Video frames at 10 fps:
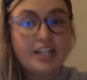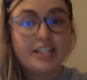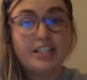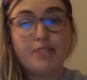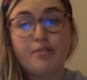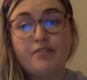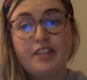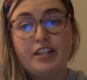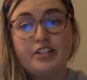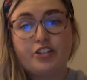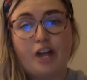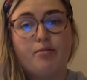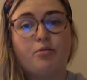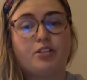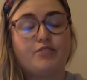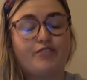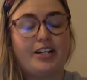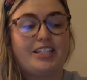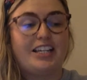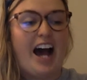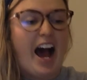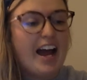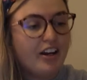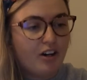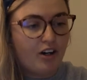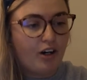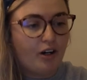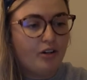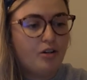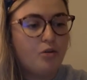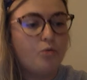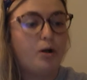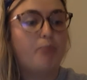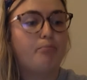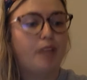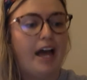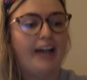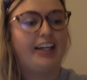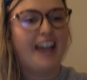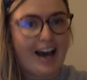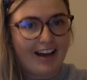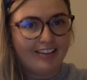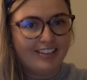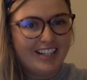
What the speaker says: Some of the describing words and phrases I heard were black cat.